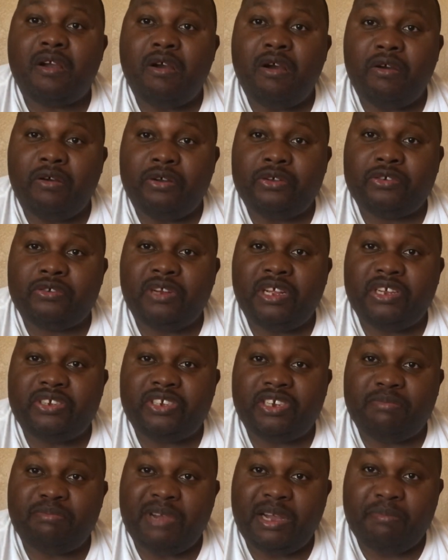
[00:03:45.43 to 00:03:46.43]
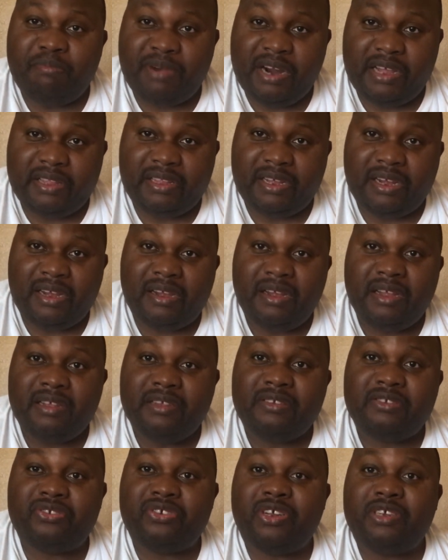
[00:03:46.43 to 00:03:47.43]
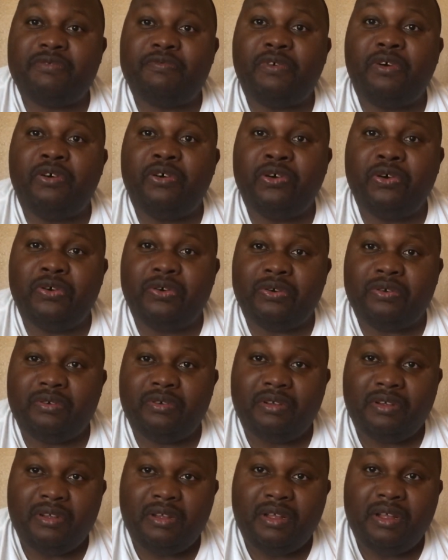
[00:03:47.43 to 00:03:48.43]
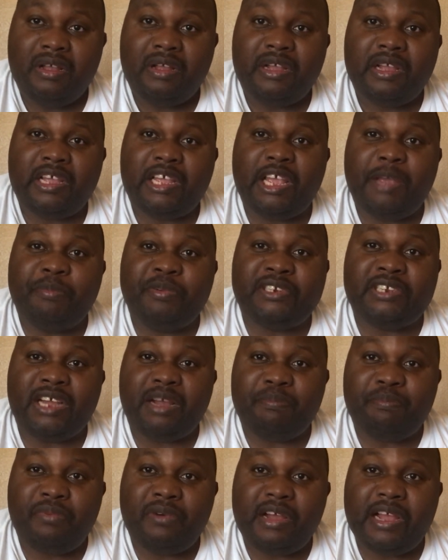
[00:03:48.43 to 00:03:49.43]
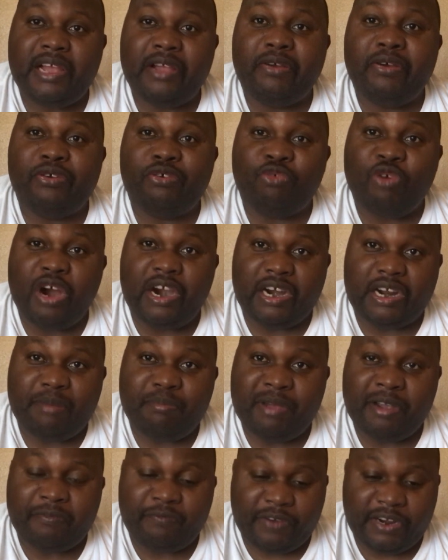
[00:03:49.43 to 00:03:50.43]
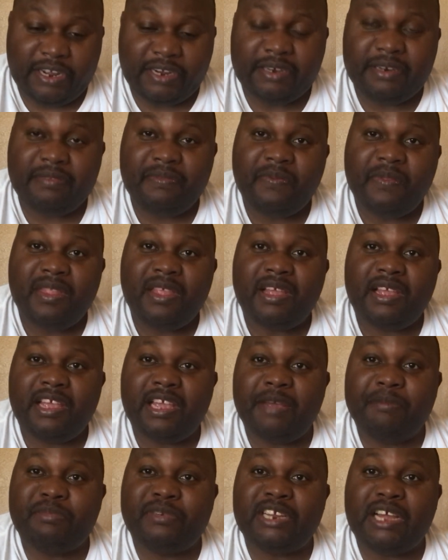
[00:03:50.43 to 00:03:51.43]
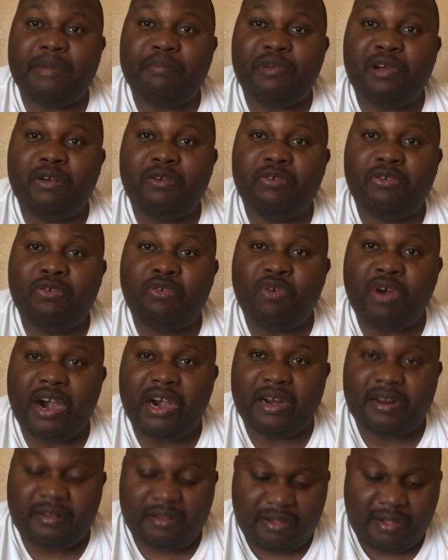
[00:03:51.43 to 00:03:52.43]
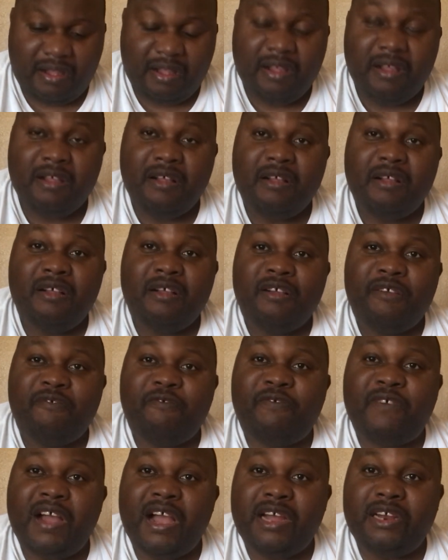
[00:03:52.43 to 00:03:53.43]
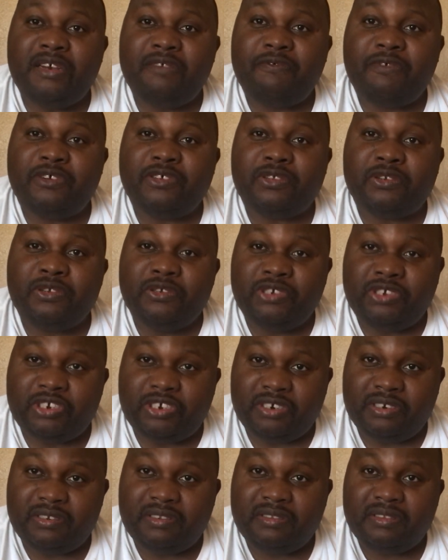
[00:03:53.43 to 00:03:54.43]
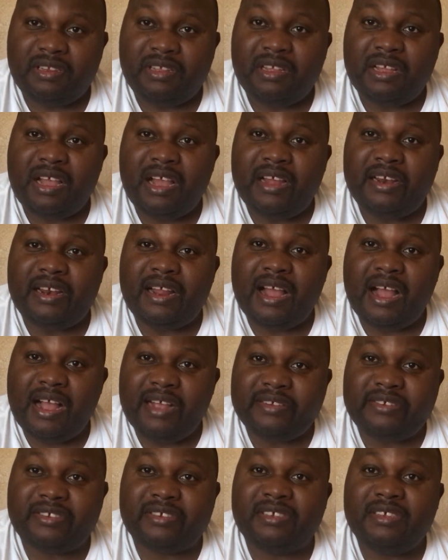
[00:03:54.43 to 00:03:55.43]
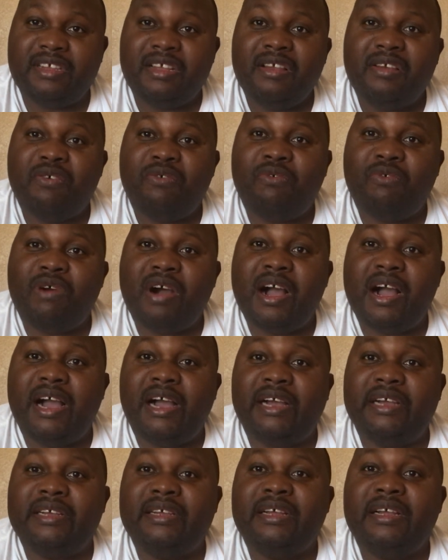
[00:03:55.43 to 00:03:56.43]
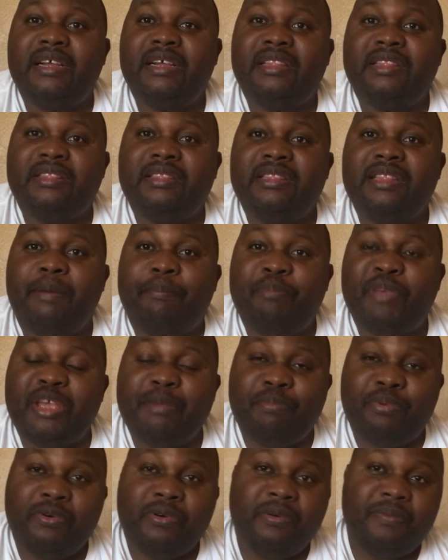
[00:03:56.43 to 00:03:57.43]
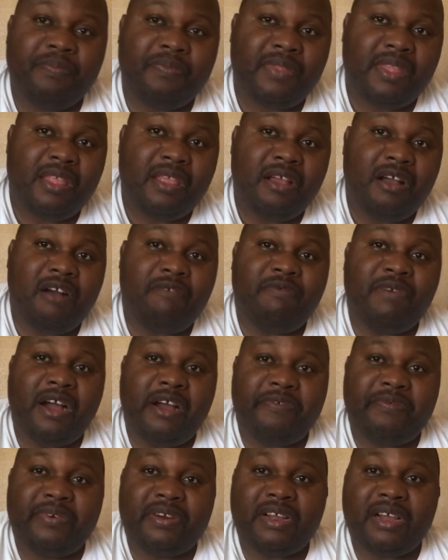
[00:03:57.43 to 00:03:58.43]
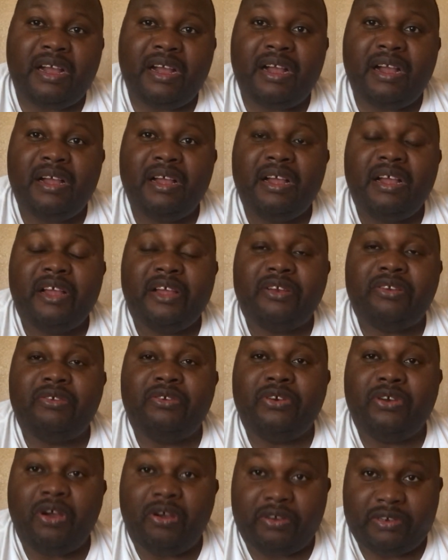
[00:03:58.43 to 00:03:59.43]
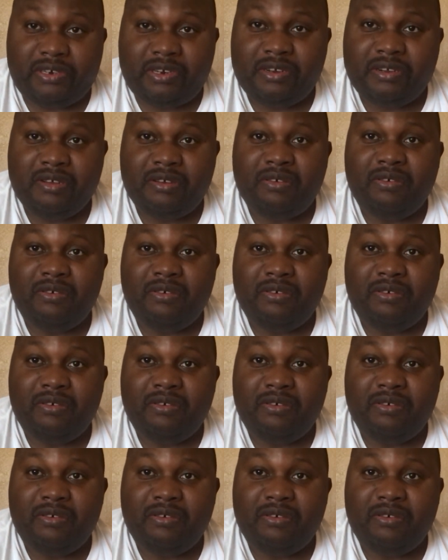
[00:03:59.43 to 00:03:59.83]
Congratulations, my brother, Search for Huru. Keep it up a good work, my friend. Keep it up a good work. Find for solution and ask why the people of Africa do not,